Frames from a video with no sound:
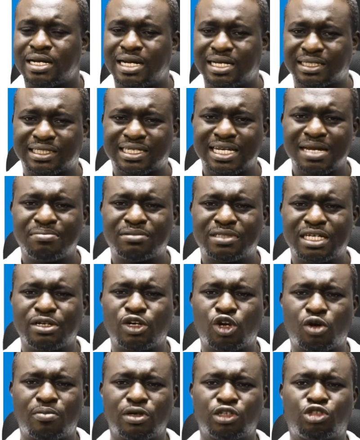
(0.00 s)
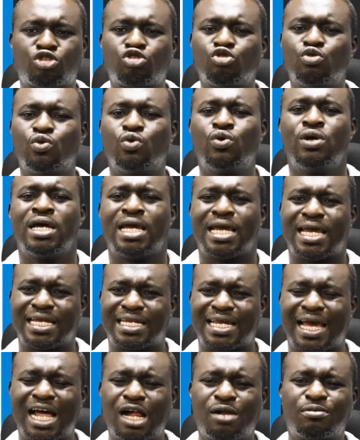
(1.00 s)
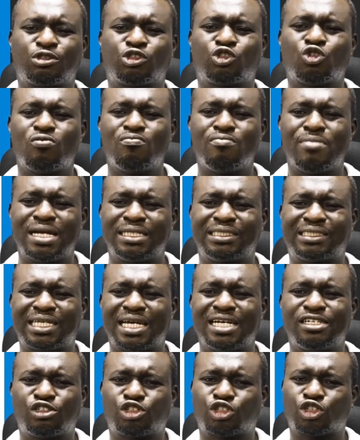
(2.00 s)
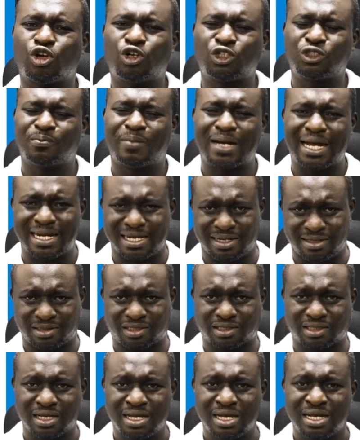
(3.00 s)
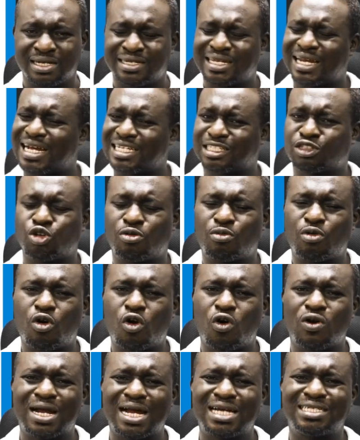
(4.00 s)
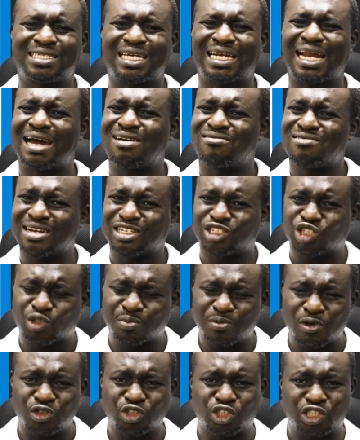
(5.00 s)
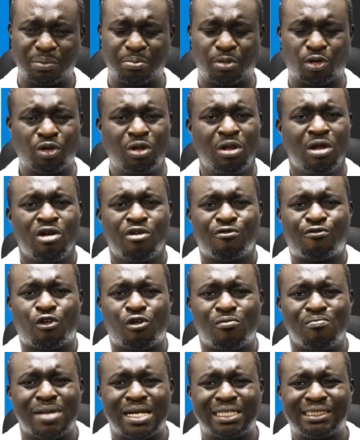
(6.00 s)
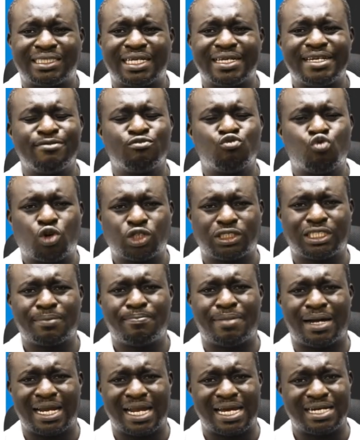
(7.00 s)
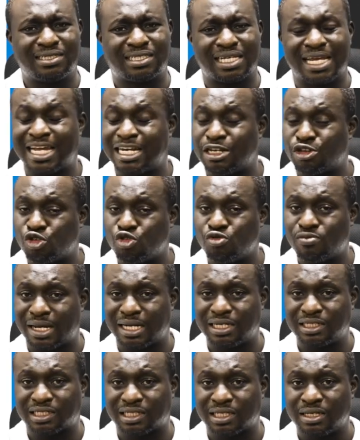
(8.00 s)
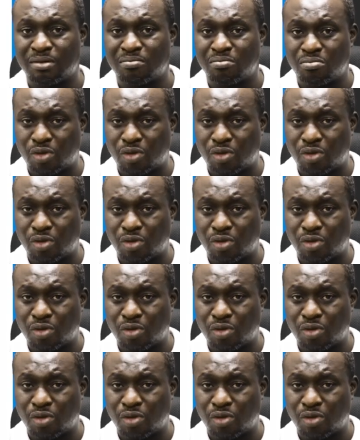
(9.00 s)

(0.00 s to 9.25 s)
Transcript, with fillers: The same thing, number two, it helps to maintain salt balance. There are some organs that are responsible for maintaining water balance in humans,